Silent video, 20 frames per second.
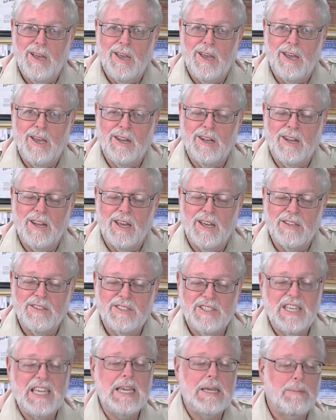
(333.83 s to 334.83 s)
and uh,
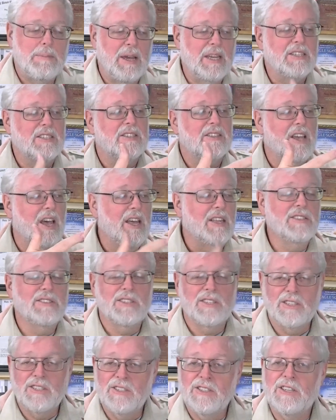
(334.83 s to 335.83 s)
seeing my son
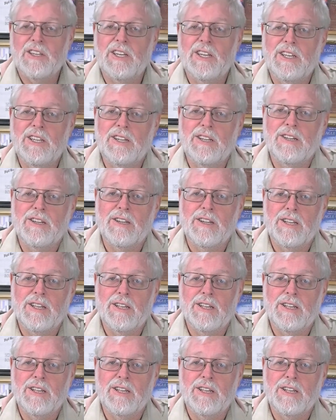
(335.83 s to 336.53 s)
succeed in,